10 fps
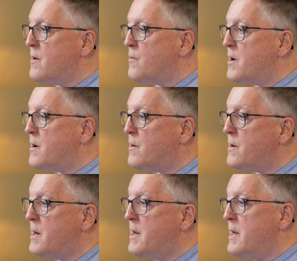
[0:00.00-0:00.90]

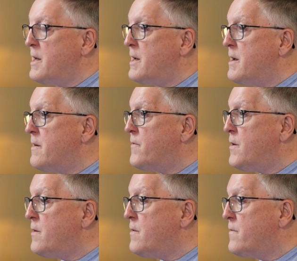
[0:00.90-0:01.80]
Well, if
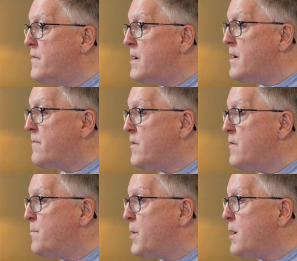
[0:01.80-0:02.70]
you've if
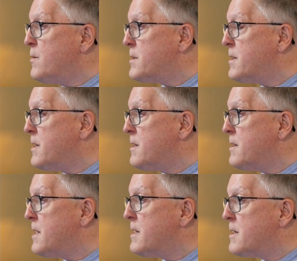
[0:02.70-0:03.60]
you've
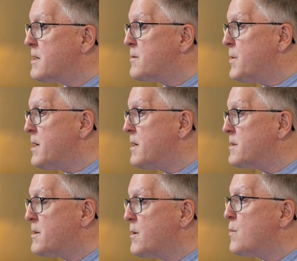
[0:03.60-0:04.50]
posted an
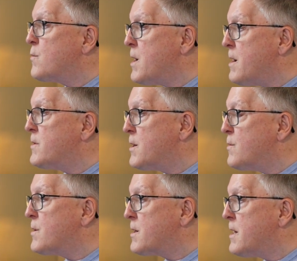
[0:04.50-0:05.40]
expense to a
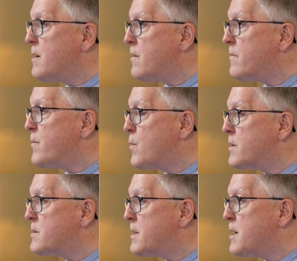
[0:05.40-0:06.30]
revenue account, for
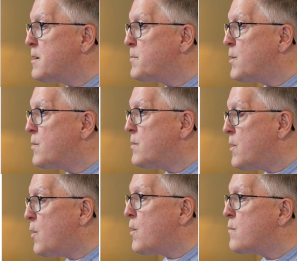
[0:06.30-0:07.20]
example,
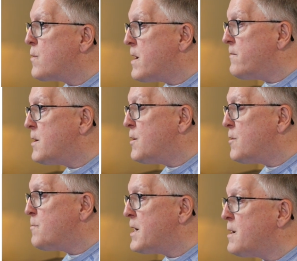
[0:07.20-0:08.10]
or a revenue
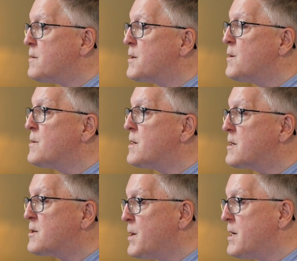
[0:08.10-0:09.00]
amount to an
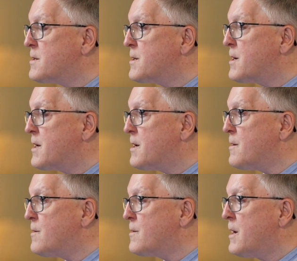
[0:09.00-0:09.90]
expense
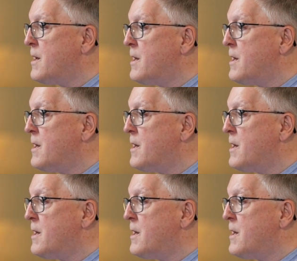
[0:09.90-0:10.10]
account,